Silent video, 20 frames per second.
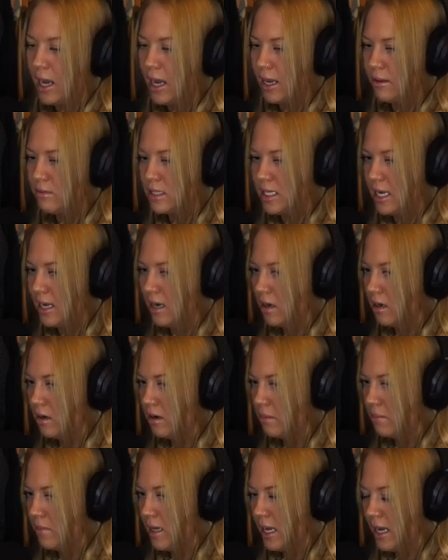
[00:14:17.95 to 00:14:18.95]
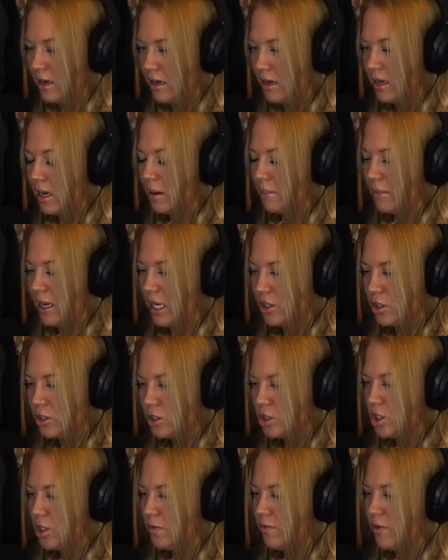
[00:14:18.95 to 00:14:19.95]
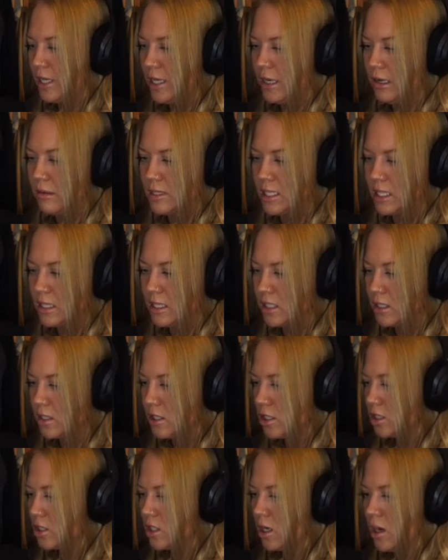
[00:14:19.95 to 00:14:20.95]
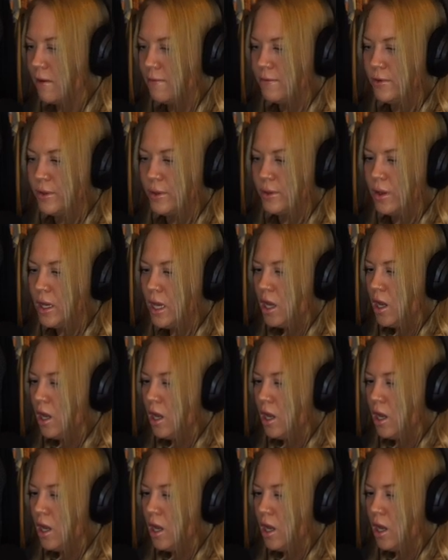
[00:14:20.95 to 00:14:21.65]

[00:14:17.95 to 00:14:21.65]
I was editing my YouTube video. I was like, this looks awful.